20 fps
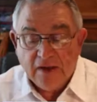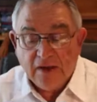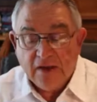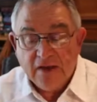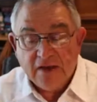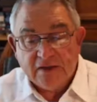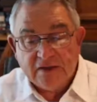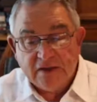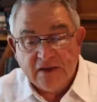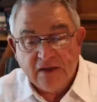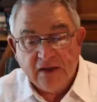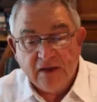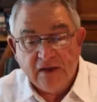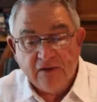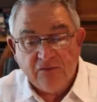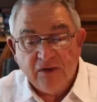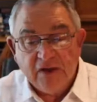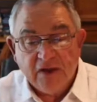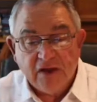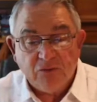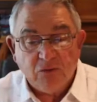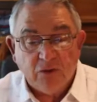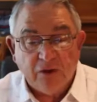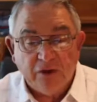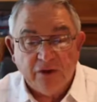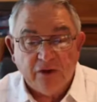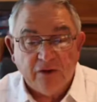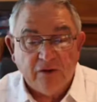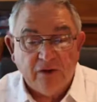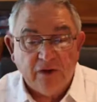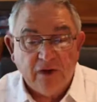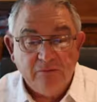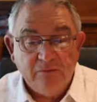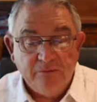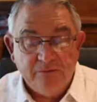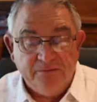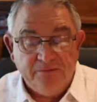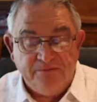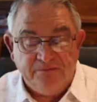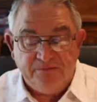It's the event where
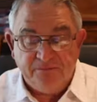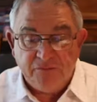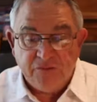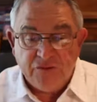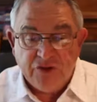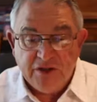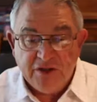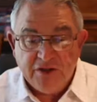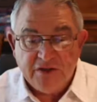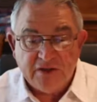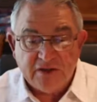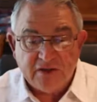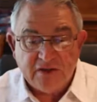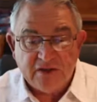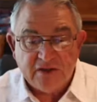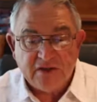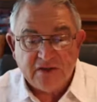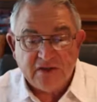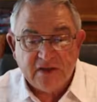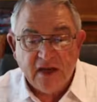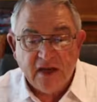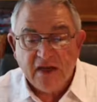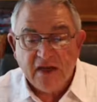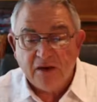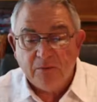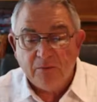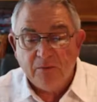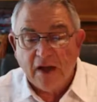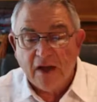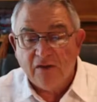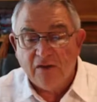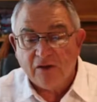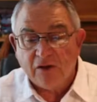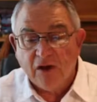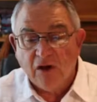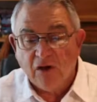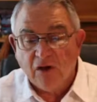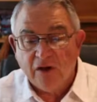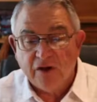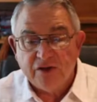Jesus is taken by the
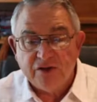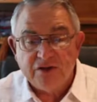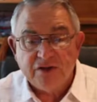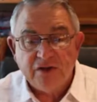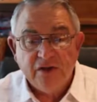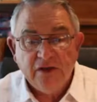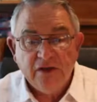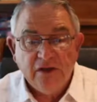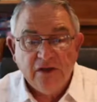guards